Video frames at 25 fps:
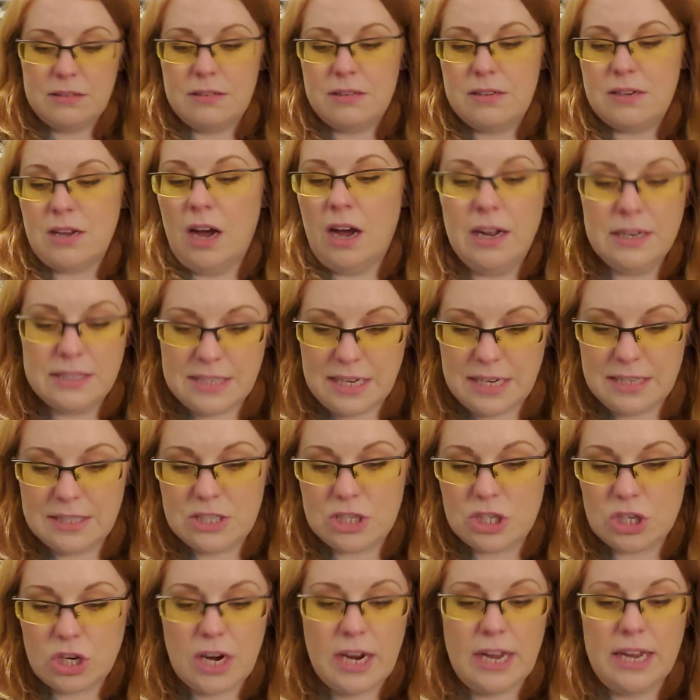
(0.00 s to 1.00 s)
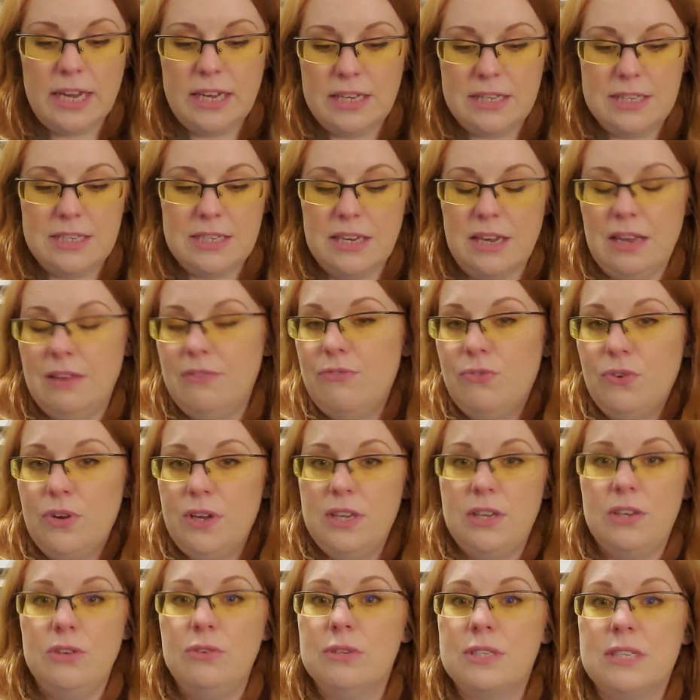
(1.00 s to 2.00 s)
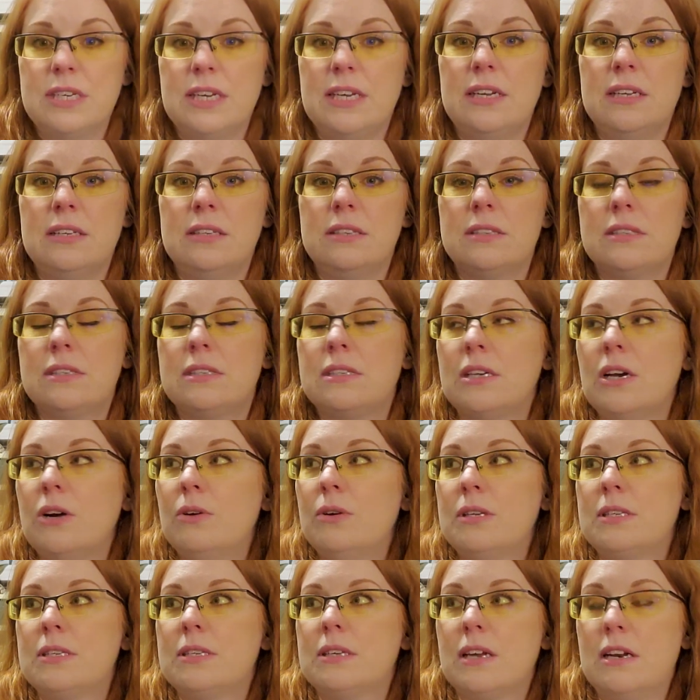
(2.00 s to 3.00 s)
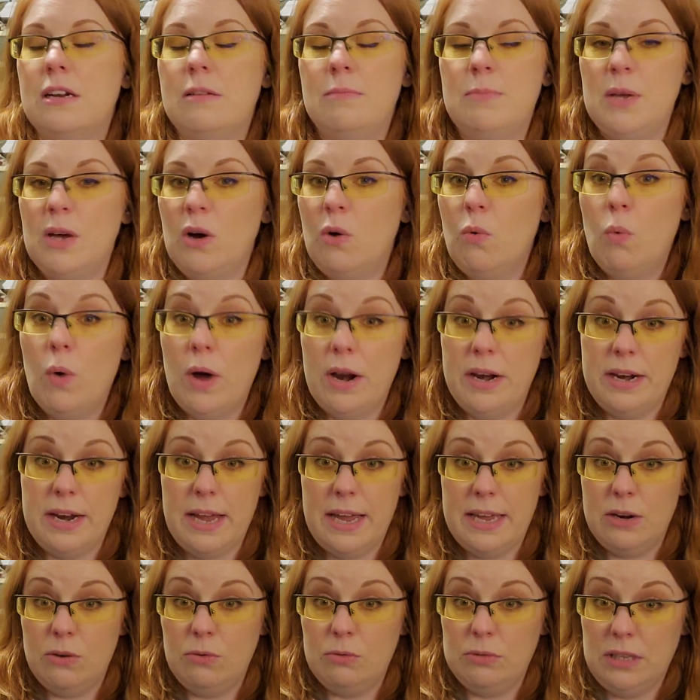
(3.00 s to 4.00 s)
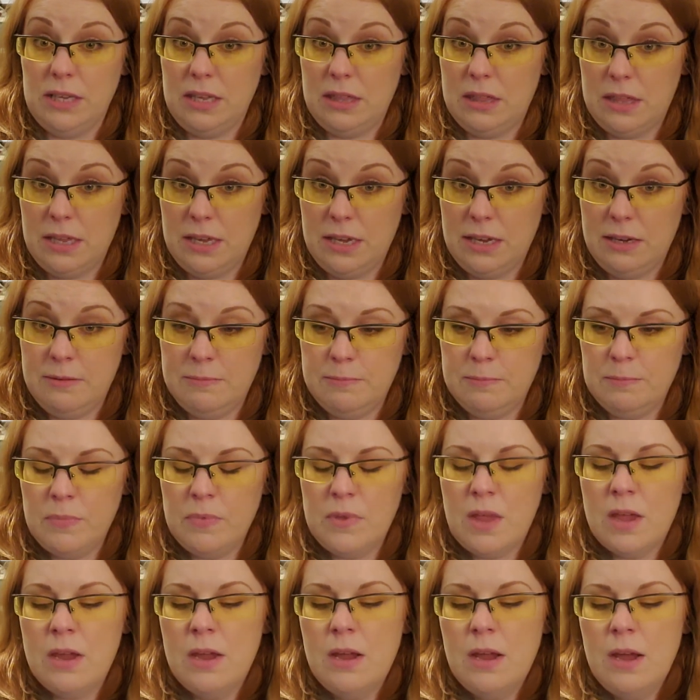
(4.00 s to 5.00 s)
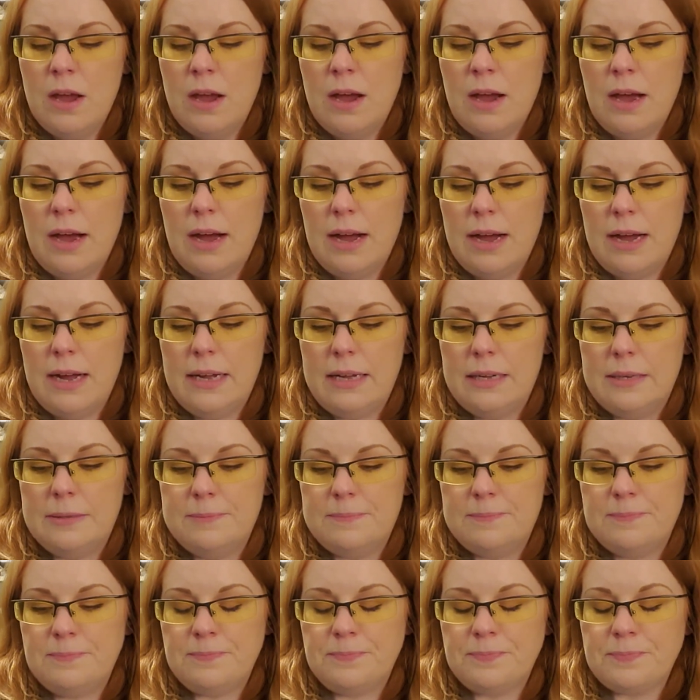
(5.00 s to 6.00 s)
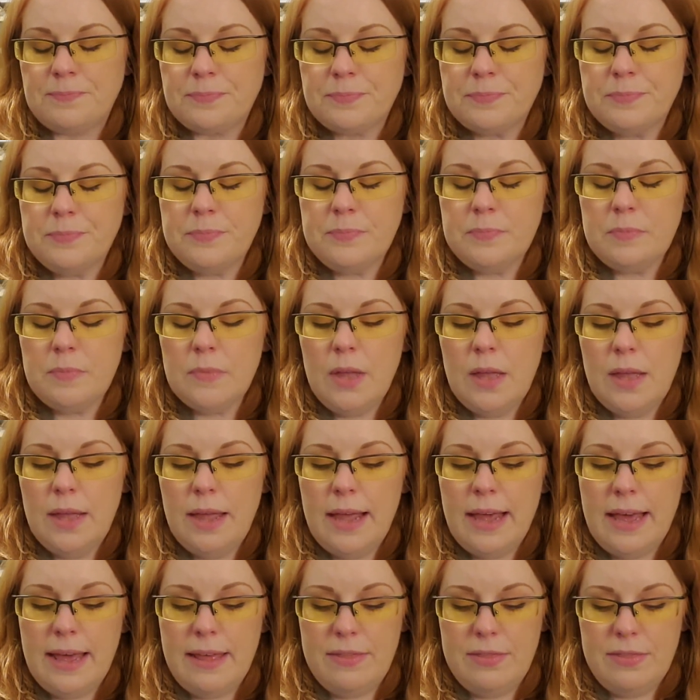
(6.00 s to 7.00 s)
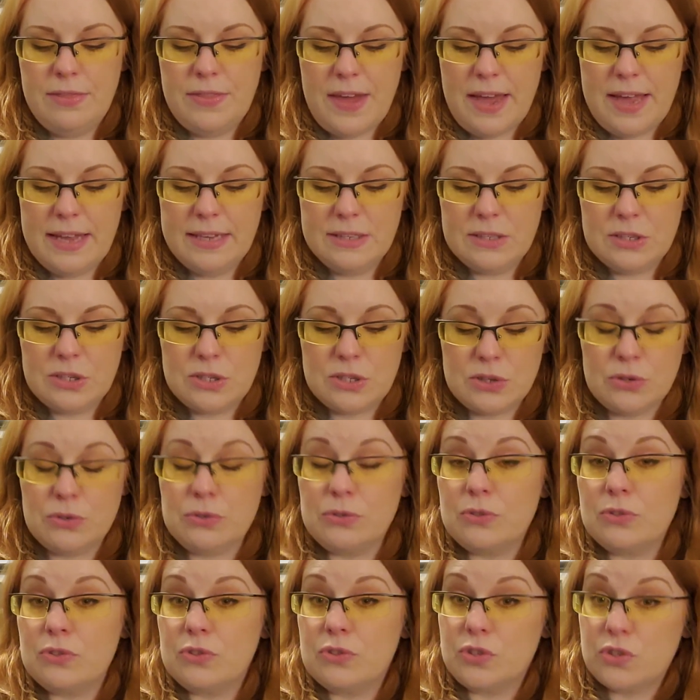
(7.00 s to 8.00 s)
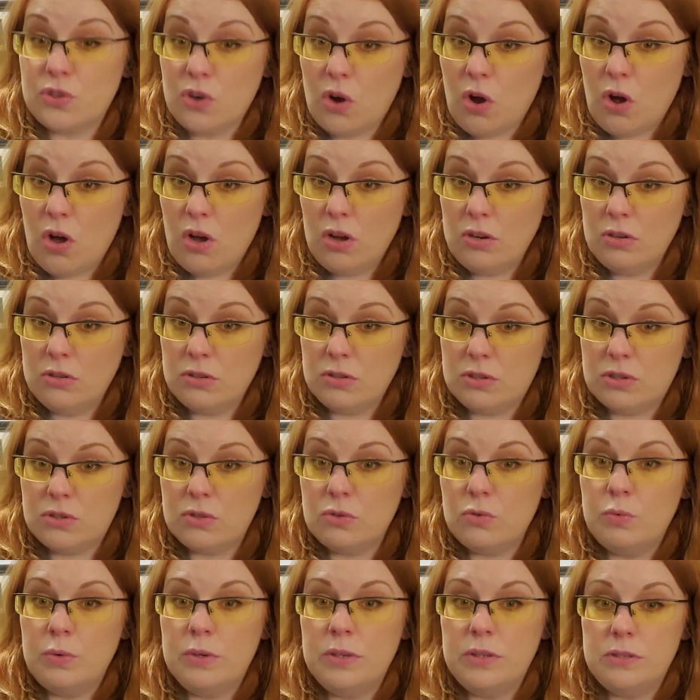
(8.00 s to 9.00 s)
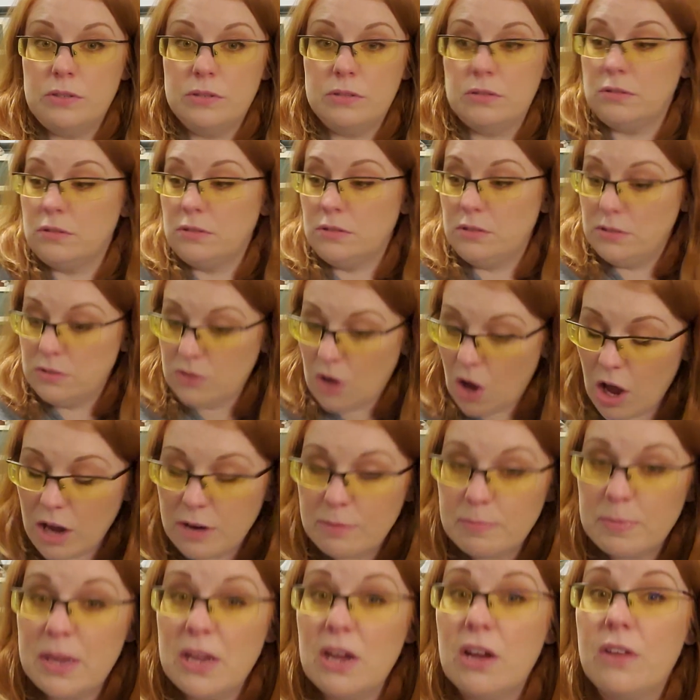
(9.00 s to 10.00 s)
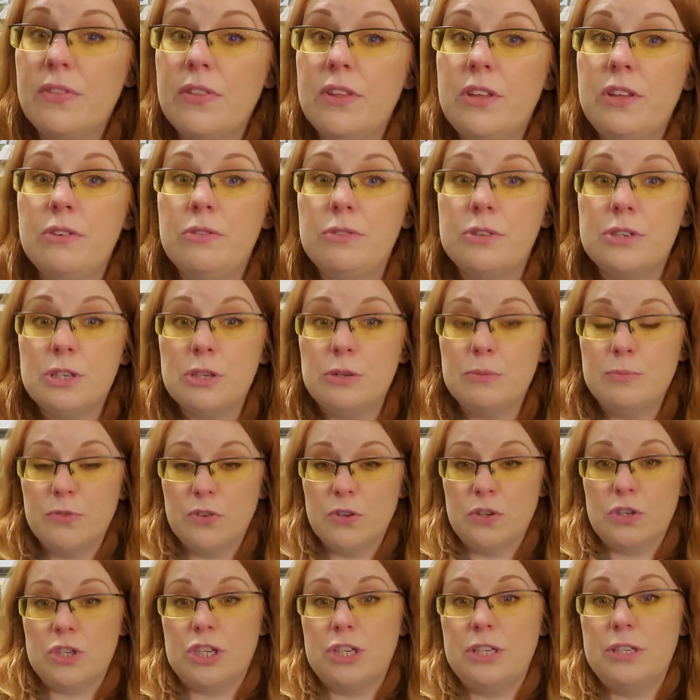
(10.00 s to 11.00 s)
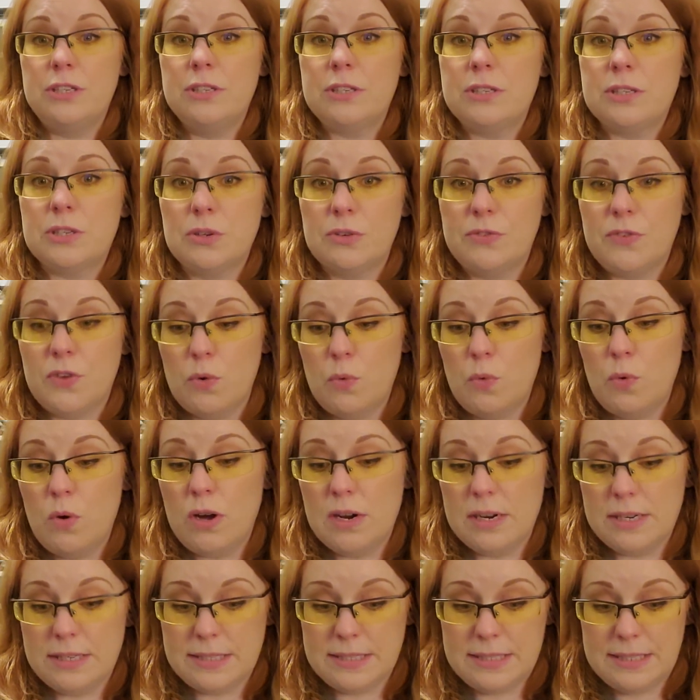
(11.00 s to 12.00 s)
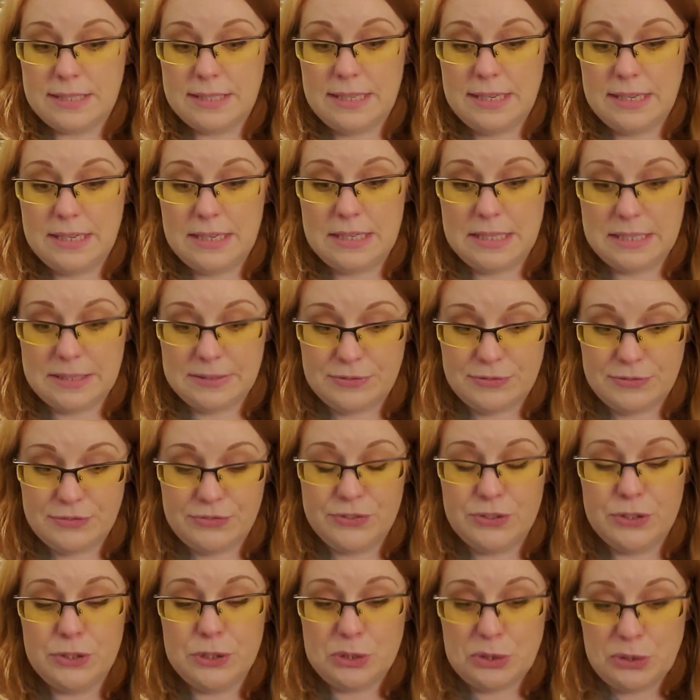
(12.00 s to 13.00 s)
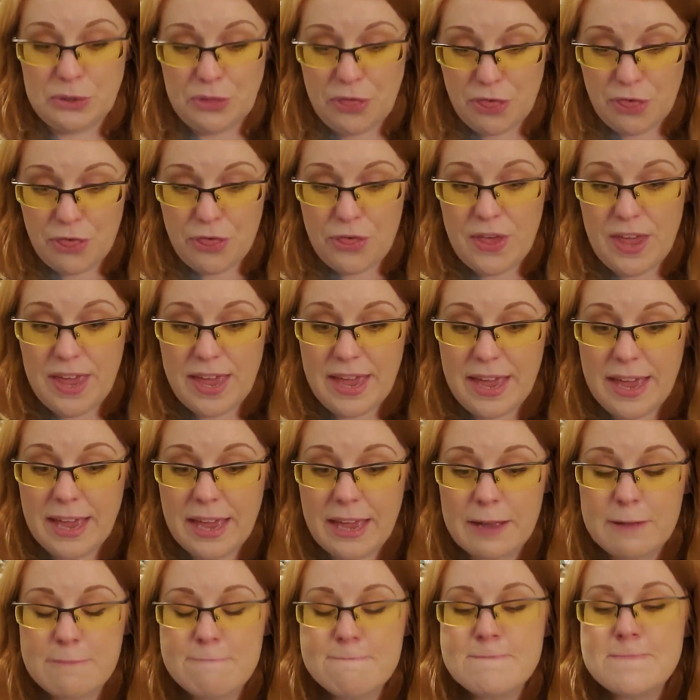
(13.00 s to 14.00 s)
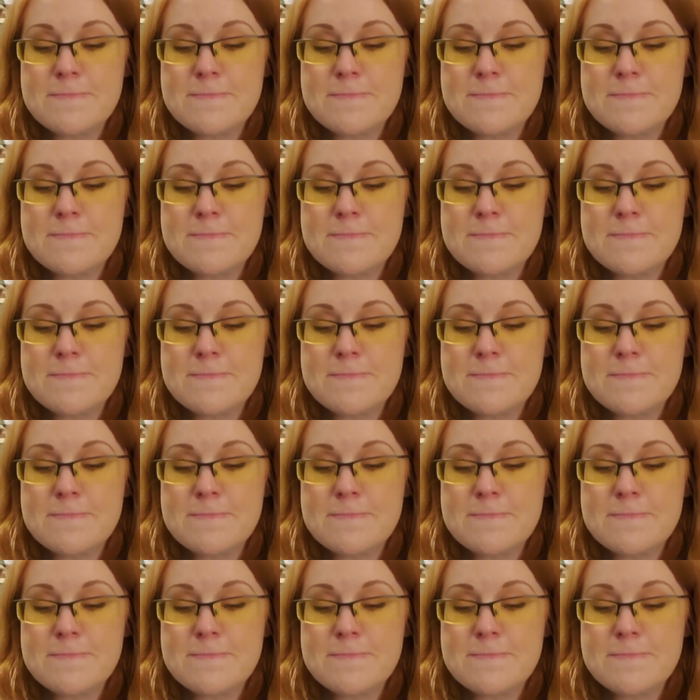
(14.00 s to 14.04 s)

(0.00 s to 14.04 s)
content striked if we use it. So it's going to be a one night only thing. Um, and then certain songs will not be on the YouTube version. So if you want to see the full thing,